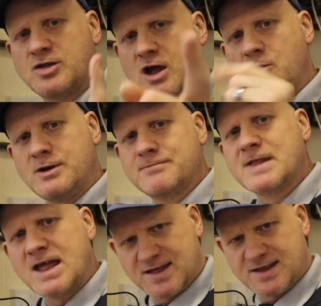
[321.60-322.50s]
So,
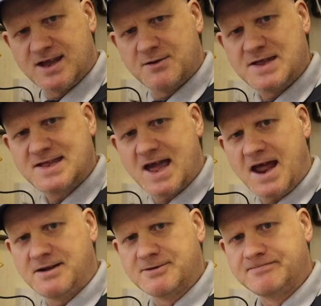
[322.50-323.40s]
see you in
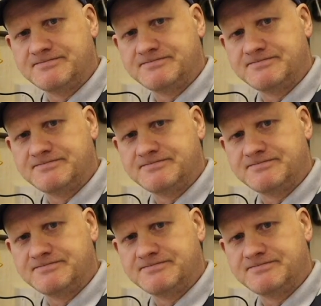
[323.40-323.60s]
10.